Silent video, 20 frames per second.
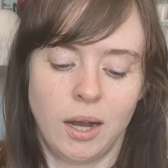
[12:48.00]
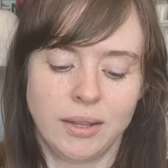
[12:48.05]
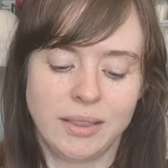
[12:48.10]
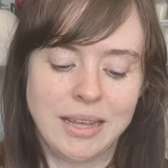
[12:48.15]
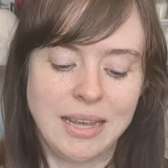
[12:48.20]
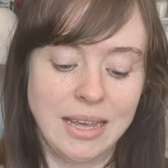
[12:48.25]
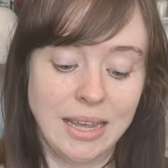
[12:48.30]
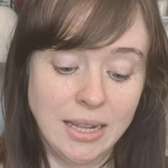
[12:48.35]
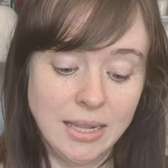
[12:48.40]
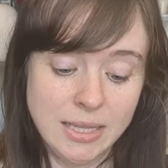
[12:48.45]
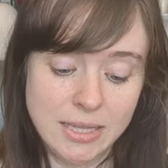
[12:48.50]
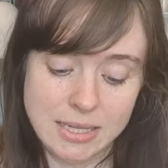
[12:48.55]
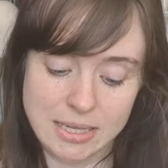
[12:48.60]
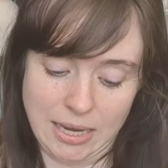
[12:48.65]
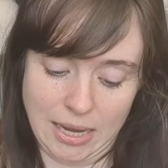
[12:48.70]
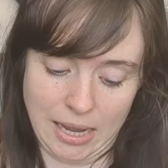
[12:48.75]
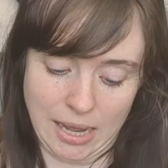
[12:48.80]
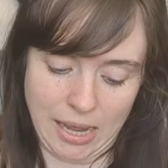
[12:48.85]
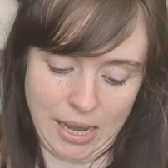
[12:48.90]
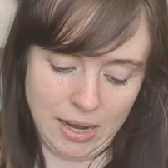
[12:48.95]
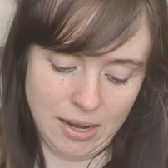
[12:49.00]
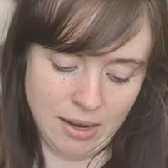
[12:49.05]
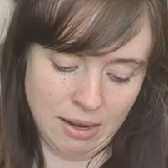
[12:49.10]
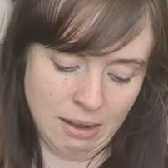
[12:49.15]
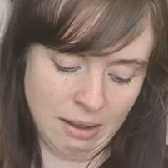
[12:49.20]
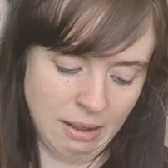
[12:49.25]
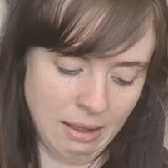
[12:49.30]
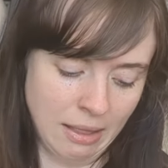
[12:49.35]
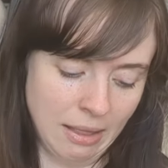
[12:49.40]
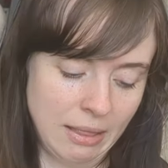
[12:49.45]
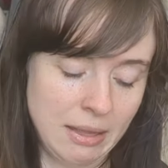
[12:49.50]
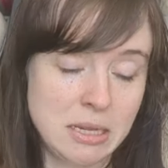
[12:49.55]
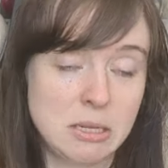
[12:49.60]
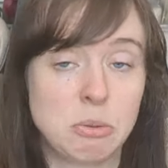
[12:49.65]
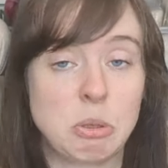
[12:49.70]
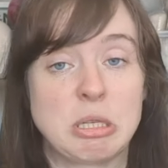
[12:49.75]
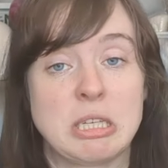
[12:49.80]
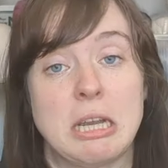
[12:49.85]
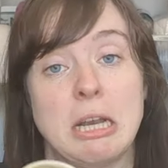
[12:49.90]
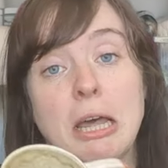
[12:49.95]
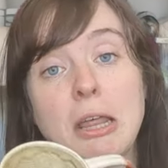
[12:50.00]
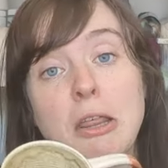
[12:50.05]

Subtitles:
On the inside, this was